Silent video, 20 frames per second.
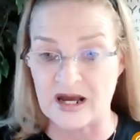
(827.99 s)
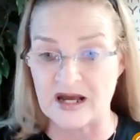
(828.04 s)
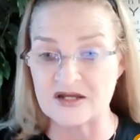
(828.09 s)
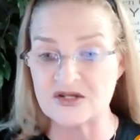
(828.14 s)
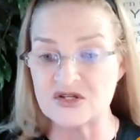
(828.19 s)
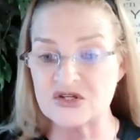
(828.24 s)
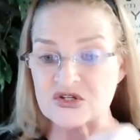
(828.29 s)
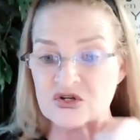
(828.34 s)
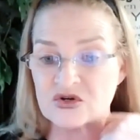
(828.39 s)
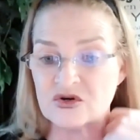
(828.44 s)
I
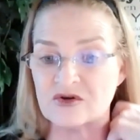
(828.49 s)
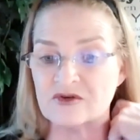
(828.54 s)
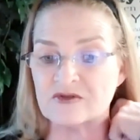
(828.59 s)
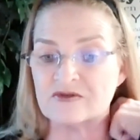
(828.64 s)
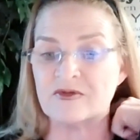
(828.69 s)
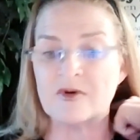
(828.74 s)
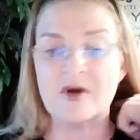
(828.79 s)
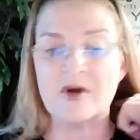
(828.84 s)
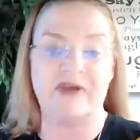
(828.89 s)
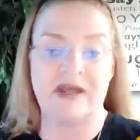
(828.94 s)

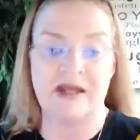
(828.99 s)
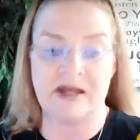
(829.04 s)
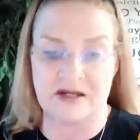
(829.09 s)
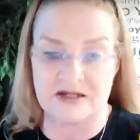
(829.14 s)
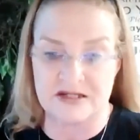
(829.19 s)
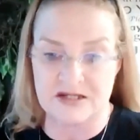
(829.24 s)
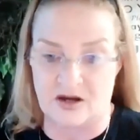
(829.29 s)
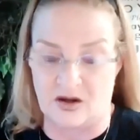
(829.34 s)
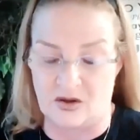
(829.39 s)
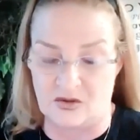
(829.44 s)
serve
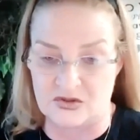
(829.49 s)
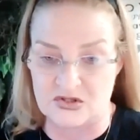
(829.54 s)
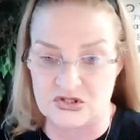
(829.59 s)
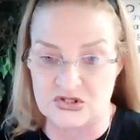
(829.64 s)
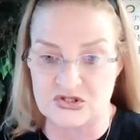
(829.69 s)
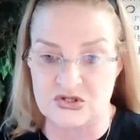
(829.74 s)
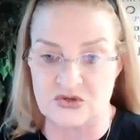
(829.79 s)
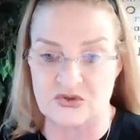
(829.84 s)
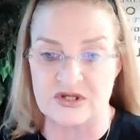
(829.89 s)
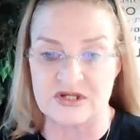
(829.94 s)
Phoenix College
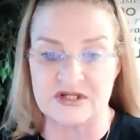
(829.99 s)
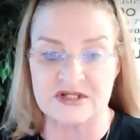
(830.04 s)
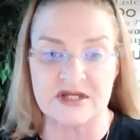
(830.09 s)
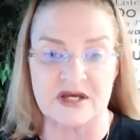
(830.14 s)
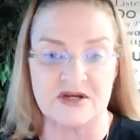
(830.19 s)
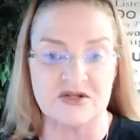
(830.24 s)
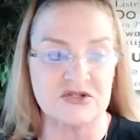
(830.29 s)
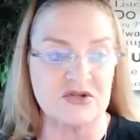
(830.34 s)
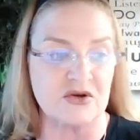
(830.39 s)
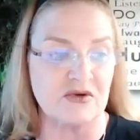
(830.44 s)
students.
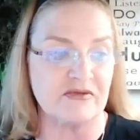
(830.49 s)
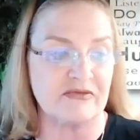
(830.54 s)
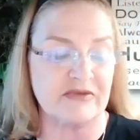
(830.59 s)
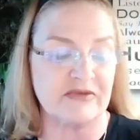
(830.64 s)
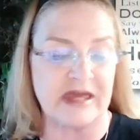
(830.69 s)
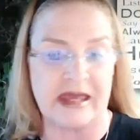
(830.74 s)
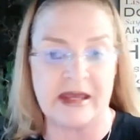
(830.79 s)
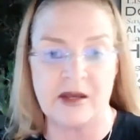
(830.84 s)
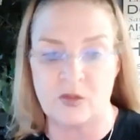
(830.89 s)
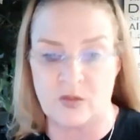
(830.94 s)
I serve
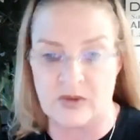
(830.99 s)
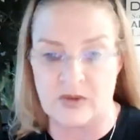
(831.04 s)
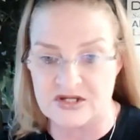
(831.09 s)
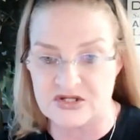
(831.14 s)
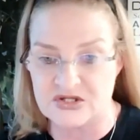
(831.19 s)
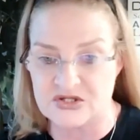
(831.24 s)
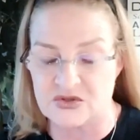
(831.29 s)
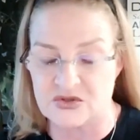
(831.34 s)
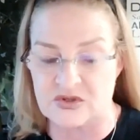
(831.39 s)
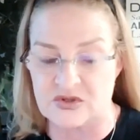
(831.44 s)
Gateway
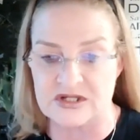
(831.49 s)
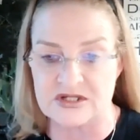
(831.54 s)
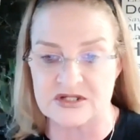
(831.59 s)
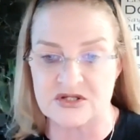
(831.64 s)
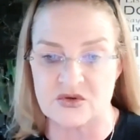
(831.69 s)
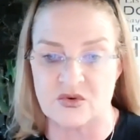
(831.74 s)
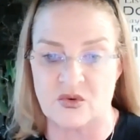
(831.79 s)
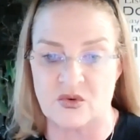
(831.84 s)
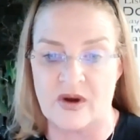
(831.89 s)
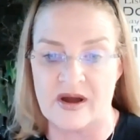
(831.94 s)

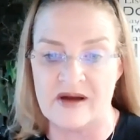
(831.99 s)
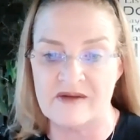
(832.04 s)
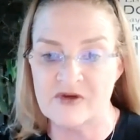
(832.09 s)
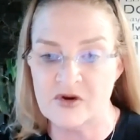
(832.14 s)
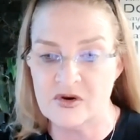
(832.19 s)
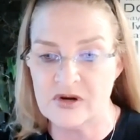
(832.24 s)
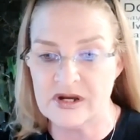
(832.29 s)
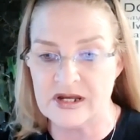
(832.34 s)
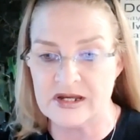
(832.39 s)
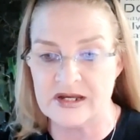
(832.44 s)
students.
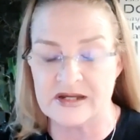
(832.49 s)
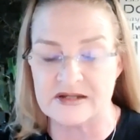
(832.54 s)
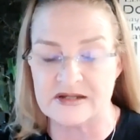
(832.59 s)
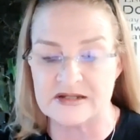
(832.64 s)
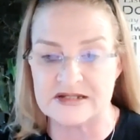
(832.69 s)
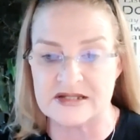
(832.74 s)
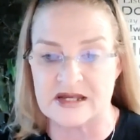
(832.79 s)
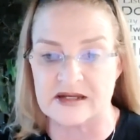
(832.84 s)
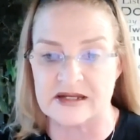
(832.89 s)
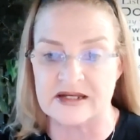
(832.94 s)
Whoever it
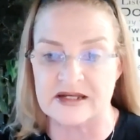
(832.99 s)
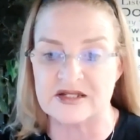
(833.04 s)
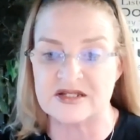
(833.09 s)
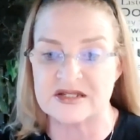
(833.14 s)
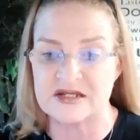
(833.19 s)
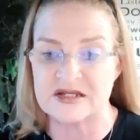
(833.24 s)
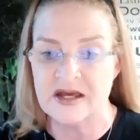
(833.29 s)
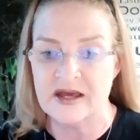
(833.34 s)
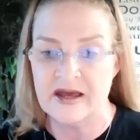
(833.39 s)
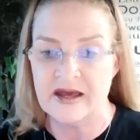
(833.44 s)
is that
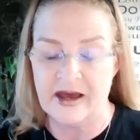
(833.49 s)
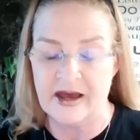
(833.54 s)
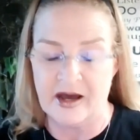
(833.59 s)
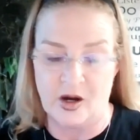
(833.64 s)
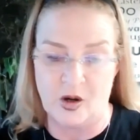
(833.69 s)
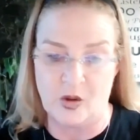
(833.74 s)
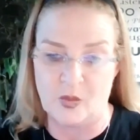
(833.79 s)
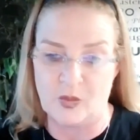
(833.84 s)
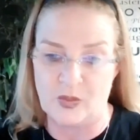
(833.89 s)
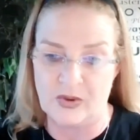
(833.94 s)
needs
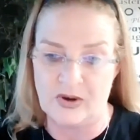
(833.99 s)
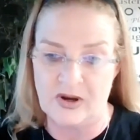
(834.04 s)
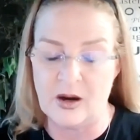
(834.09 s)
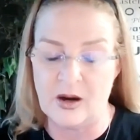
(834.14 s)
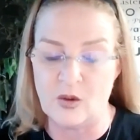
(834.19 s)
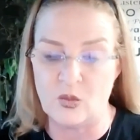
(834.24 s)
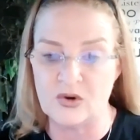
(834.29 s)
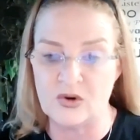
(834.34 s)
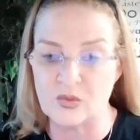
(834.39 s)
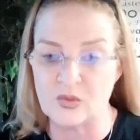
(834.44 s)
help
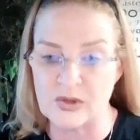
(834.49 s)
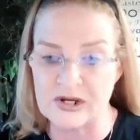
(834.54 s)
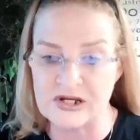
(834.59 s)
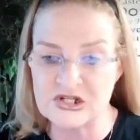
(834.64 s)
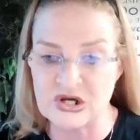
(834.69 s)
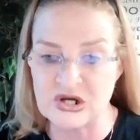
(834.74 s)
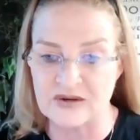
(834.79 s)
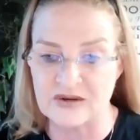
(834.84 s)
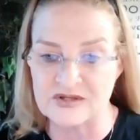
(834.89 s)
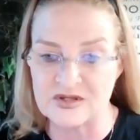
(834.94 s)
will
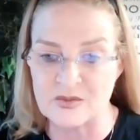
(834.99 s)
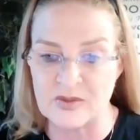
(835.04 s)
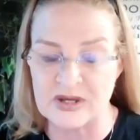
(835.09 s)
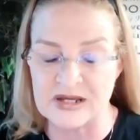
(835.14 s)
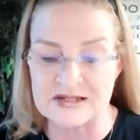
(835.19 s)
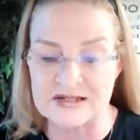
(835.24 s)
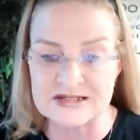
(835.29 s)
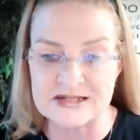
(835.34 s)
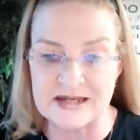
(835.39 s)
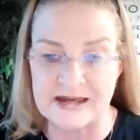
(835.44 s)
reach out to me
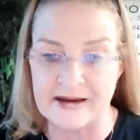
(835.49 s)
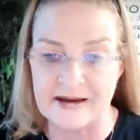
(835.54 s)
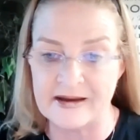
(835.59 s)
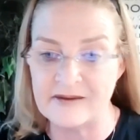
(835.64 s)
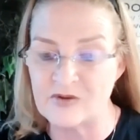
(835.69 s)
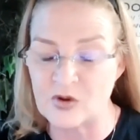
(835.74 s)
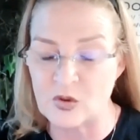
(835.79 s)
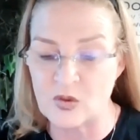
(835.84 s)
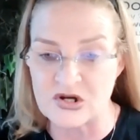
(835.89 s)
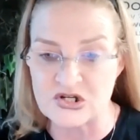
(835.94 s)
and say, I have
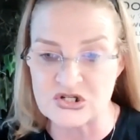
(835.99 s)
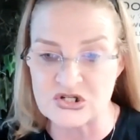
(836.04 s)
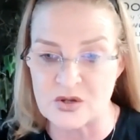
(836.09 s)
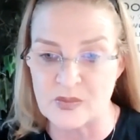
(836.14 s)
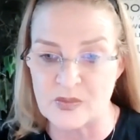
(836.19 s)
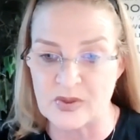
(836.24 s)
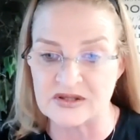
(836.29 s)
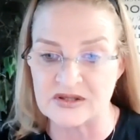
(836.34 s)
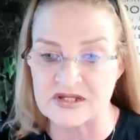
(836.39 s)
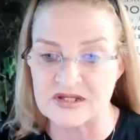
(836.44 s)
a question
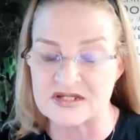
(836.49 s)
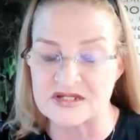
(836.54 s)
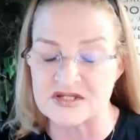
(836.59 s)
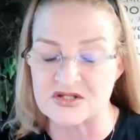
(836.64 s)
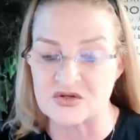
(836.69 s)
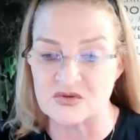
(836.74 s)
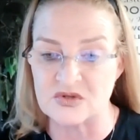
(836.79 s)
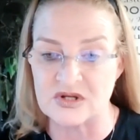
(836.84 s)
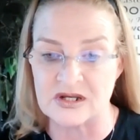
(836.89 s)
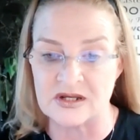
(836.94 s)
about this
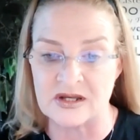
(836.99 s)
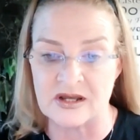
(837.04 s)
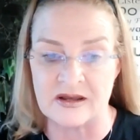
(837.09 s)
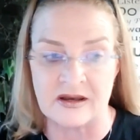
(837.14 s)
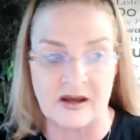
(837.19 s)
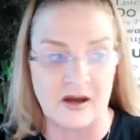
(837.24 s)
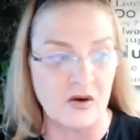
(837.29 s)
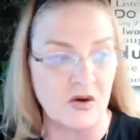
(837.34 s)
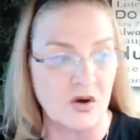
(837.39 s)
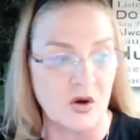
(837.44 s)
student, and
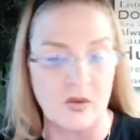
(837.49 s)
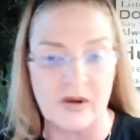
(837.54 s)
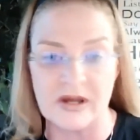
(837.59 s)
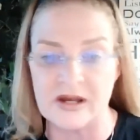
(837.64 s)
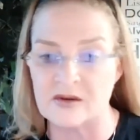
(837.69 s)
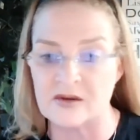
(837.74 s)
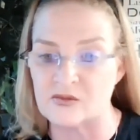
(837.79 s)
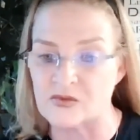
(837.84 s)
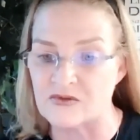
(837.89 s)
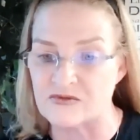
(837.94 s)
I'll go in
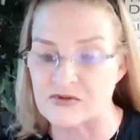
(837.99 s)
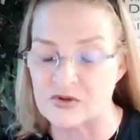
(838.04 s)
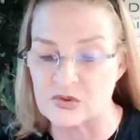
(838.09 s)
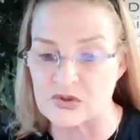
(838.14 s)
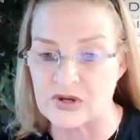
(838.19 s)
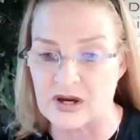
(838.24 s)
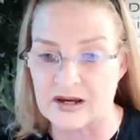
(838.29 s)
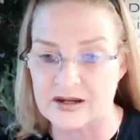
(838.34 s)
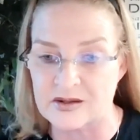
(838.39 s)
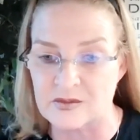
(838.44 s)
and review
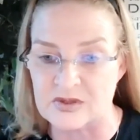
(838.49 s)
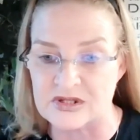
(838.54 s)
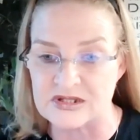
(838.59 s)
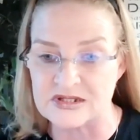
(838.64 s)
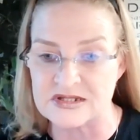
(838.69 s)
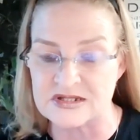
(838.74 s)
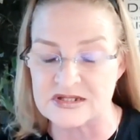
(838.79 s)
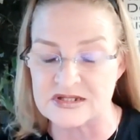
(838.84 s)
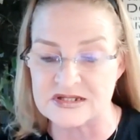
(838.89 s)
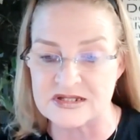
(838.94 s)

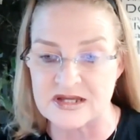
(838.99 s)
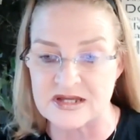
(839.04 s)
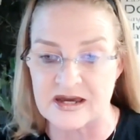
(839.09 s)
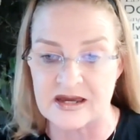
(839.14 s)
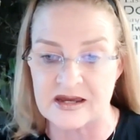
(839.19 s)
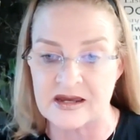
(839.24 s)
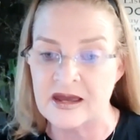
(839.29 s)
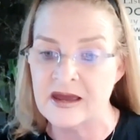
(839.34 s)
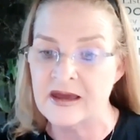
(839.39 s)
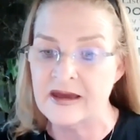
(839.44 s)
documents and
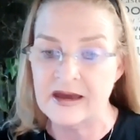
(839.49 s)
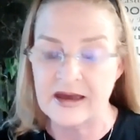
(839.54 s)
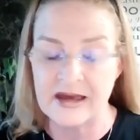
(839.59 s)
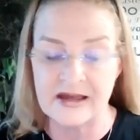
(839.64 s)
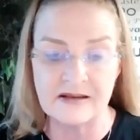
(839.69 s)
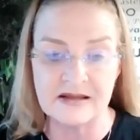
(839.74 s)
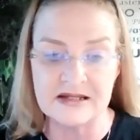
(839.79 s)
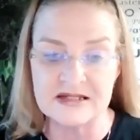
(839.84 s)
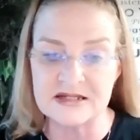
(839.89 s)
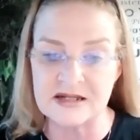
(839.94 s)
say, hey,
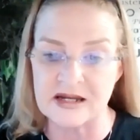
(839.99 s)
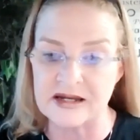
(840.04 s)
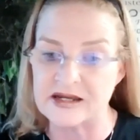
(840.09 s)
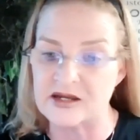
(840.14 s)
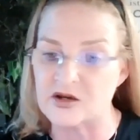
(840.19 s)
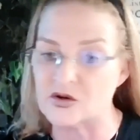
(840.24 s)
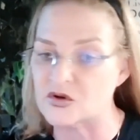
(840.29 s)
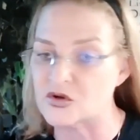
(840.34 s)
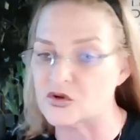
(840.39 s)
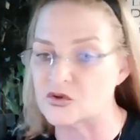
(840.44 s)
listen, I
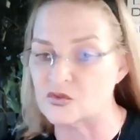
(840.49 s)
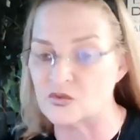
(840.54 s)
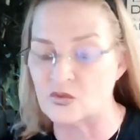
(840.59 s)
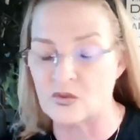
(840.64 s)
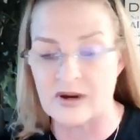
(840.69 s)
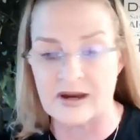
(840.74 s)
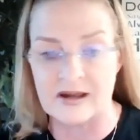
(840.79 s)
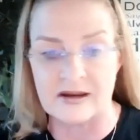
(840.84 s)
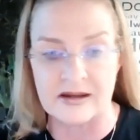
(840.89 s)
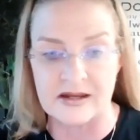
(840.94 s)
hear
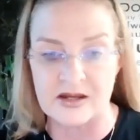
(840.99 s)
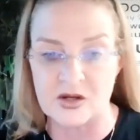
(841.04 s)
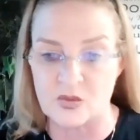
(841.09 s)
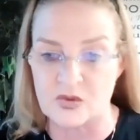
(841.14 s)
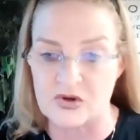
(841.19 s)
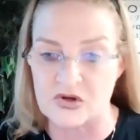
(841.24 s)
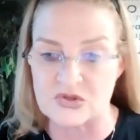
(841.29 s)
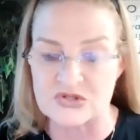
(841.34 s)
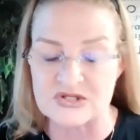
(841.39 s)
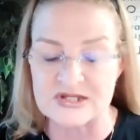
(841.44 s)
you and I hear
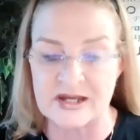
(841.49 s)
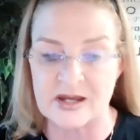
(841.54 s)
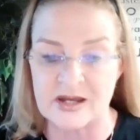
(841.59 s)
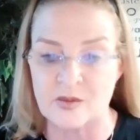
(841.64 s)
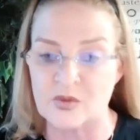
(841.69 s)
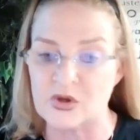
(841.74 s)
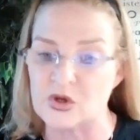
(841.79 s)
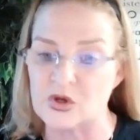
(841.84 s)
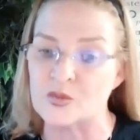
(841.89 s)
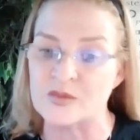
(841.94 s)
what you're
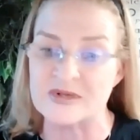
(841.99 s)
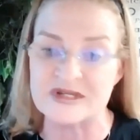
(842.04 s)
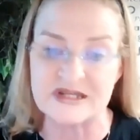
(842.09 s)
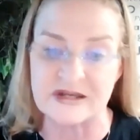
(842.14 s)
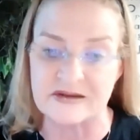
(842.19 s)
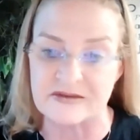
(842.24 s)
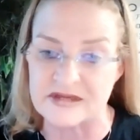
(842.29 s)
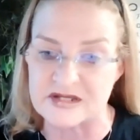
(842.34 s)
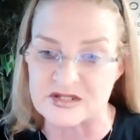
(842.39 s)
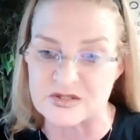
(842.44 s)
saying, but you're
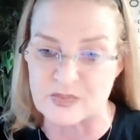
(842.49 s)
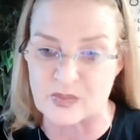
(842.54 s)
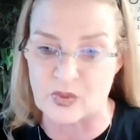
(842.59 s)
missing this